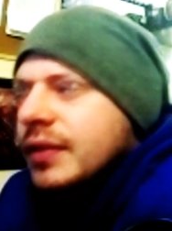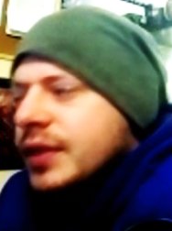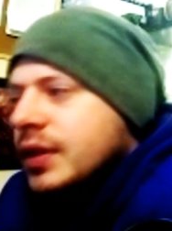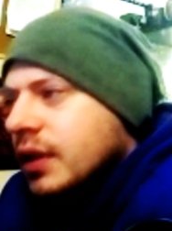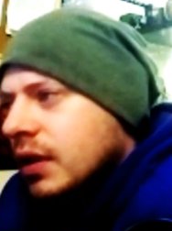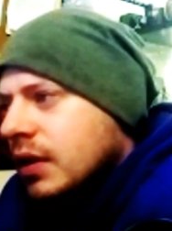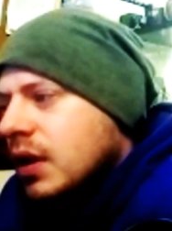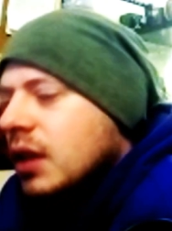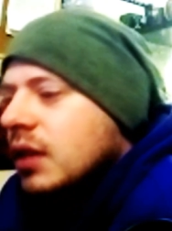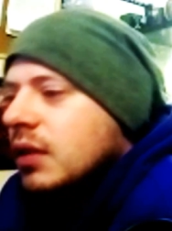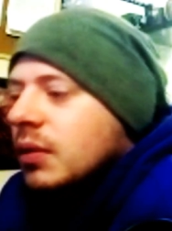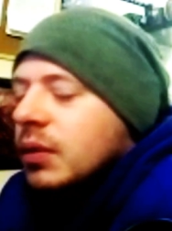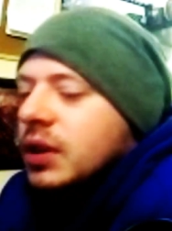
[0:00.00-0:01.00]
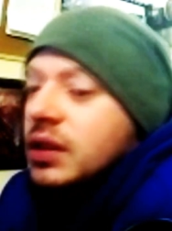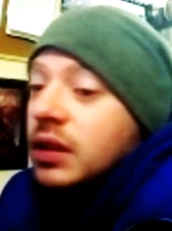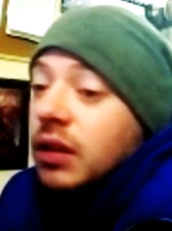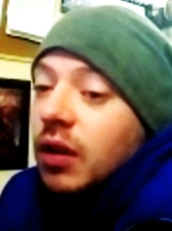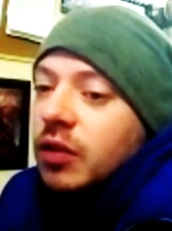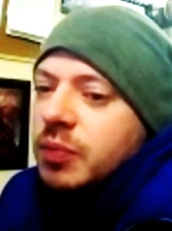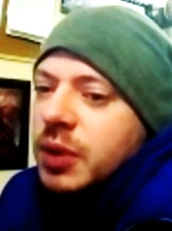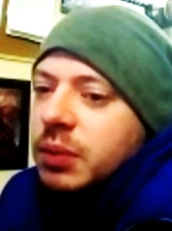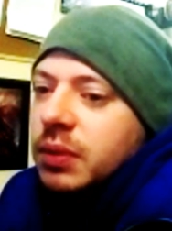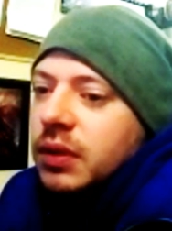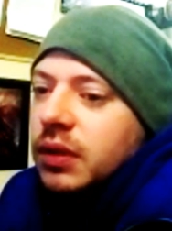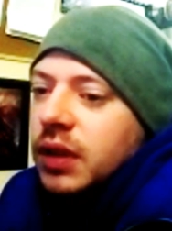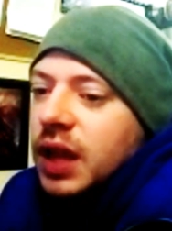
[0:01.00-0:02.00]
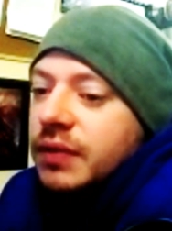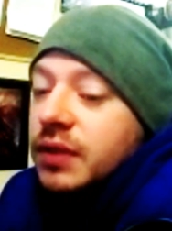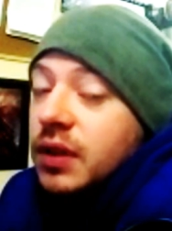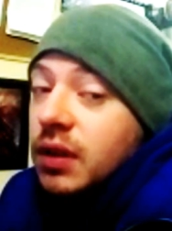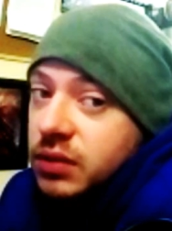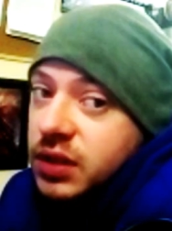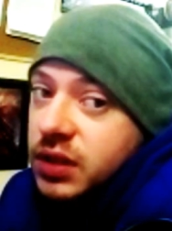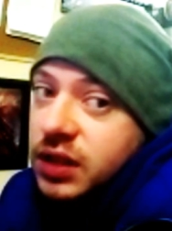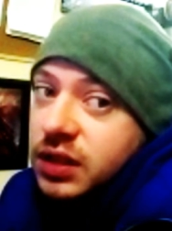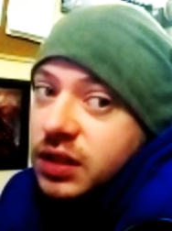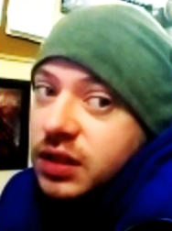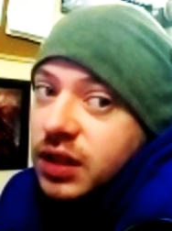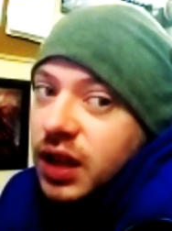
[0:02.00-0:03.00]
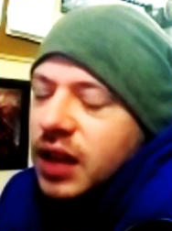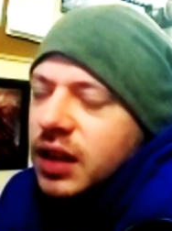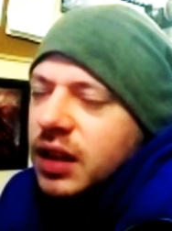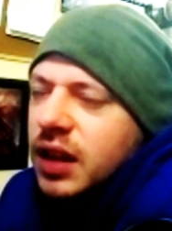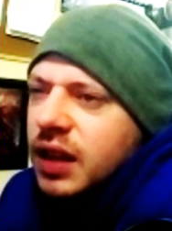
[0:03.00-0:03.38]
they have done, which a lot of people have noticed